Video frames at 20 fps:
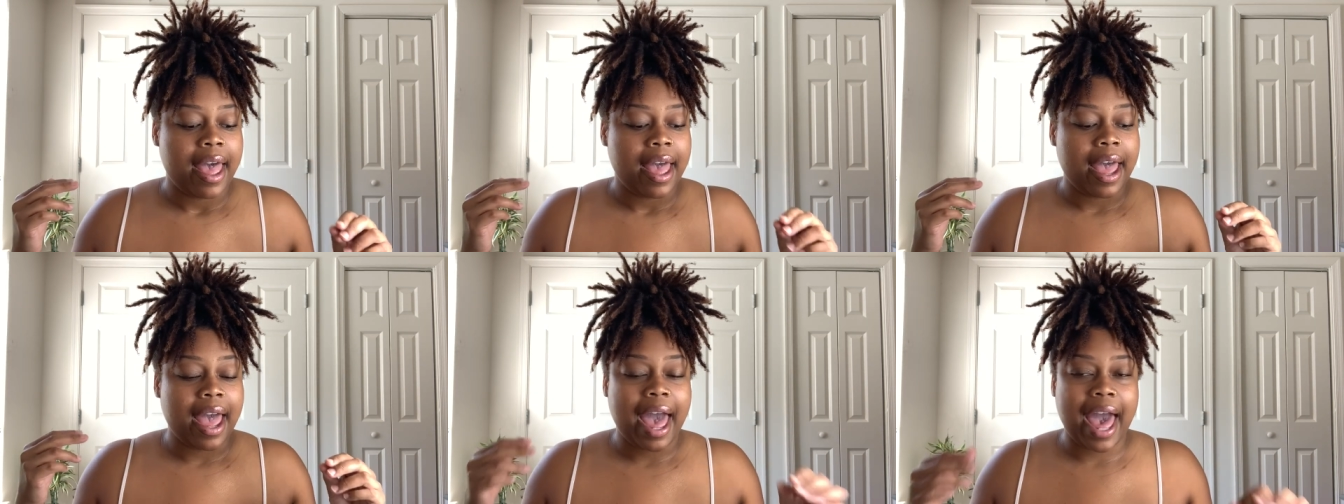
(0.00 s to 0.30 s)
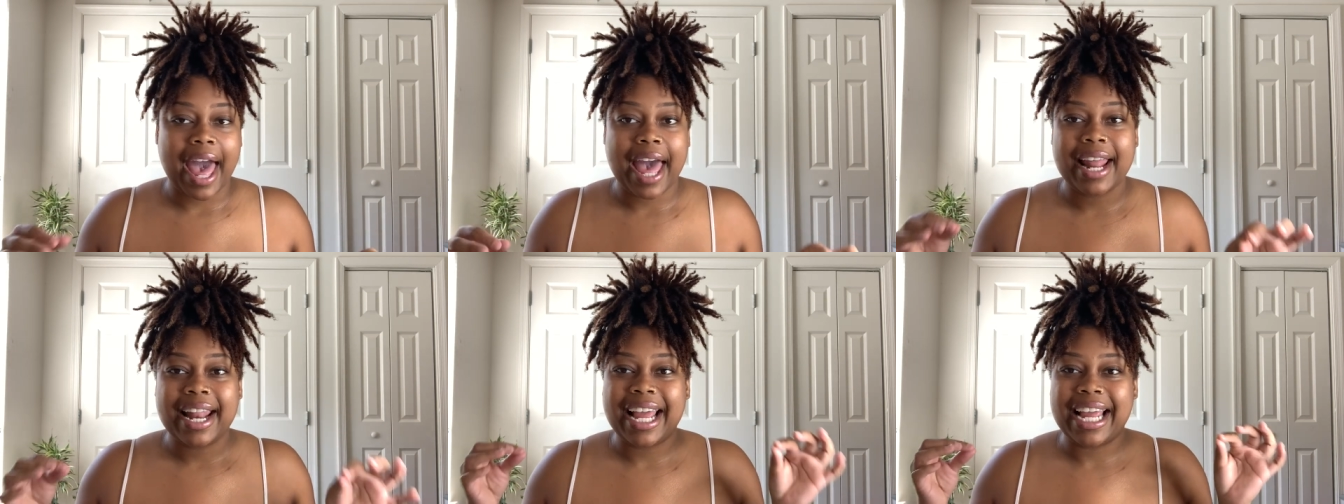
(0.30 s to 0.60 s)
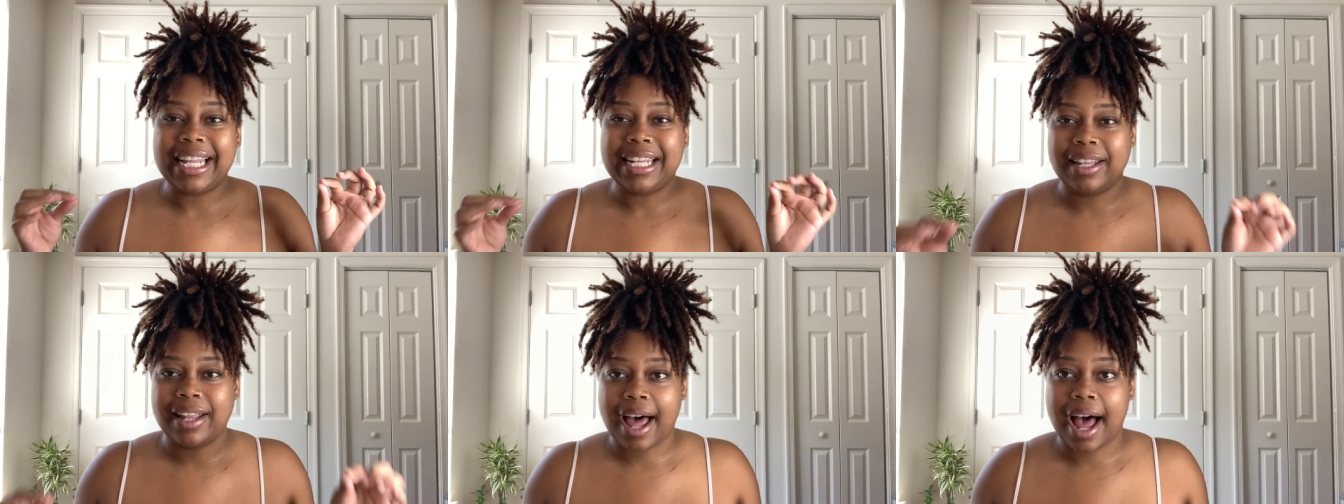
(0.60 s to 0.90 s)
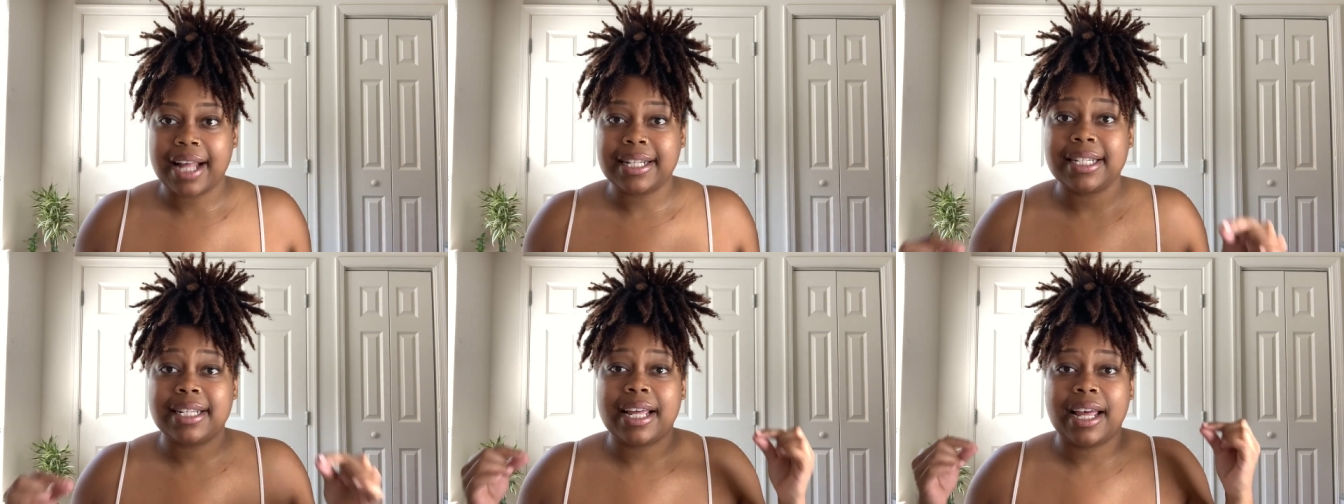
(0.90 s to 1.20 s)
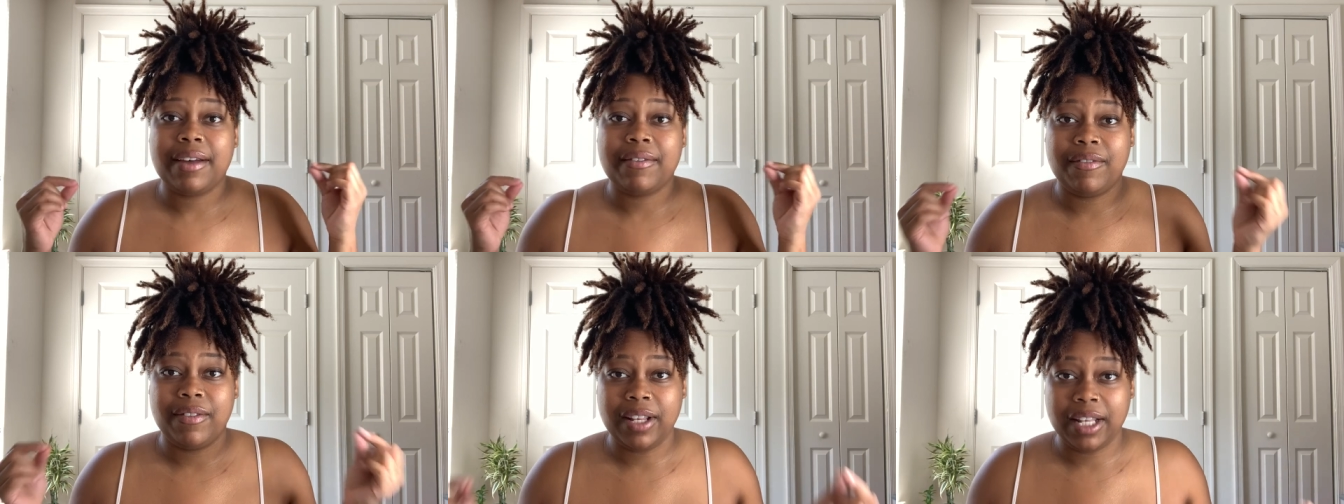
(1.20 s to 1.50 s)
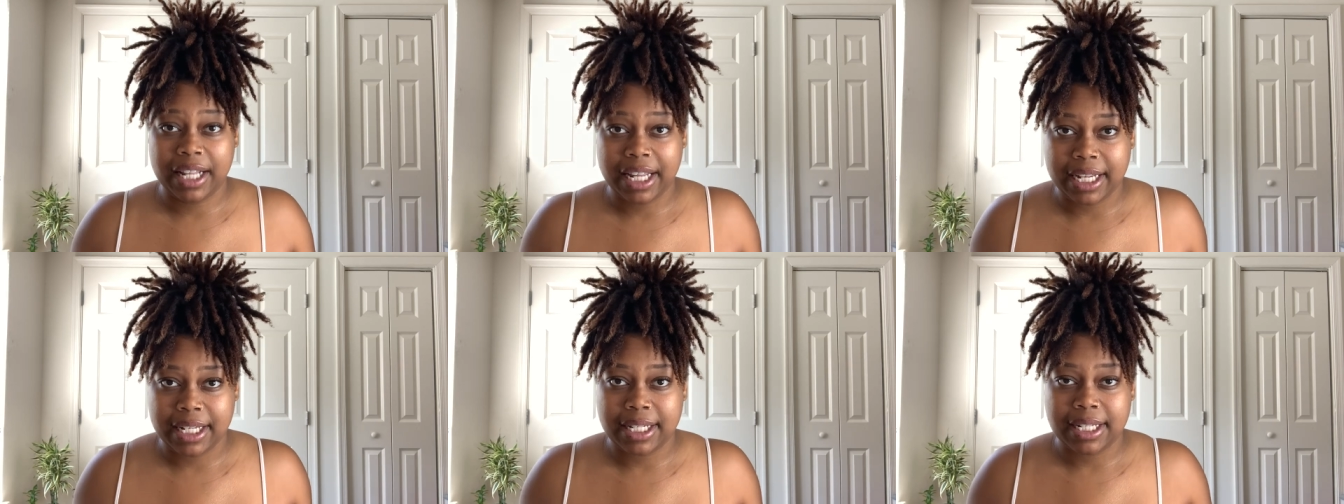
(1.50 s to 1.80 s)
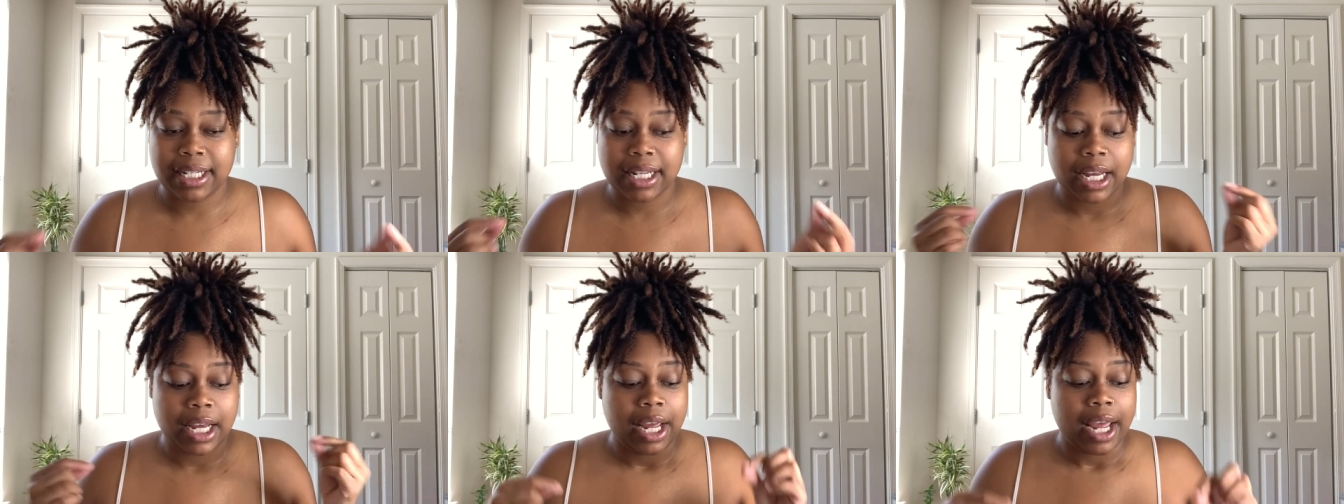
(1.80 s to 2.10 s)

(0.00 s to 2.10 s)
had a lot of lint.